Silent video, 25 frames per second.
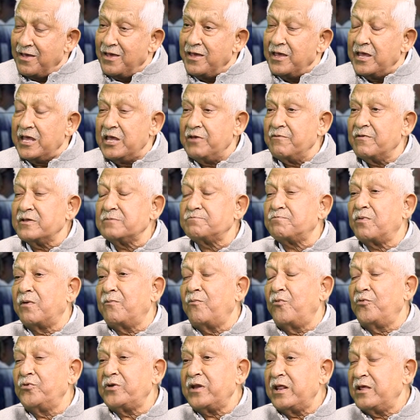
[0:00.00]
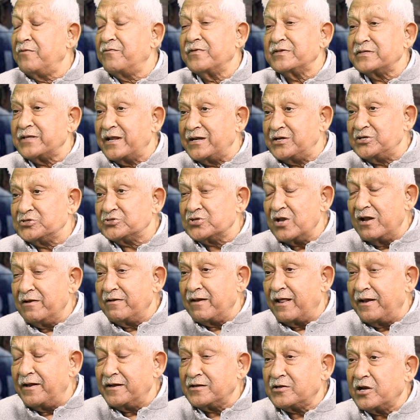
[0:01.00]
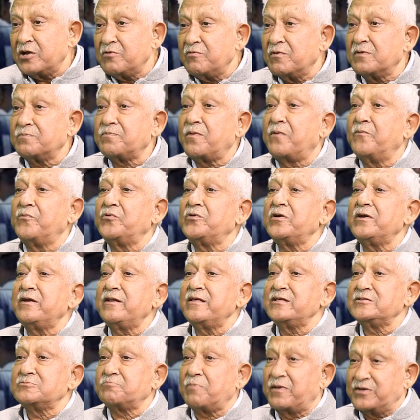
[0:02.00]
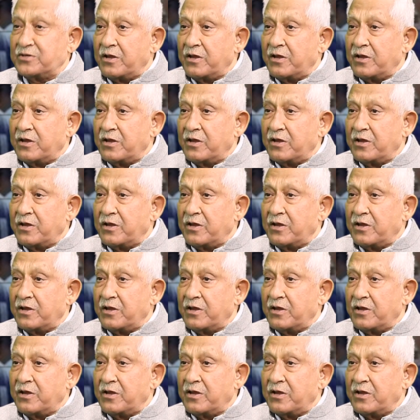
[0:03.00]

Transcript: He was promoted, he was additional director, he was promoted as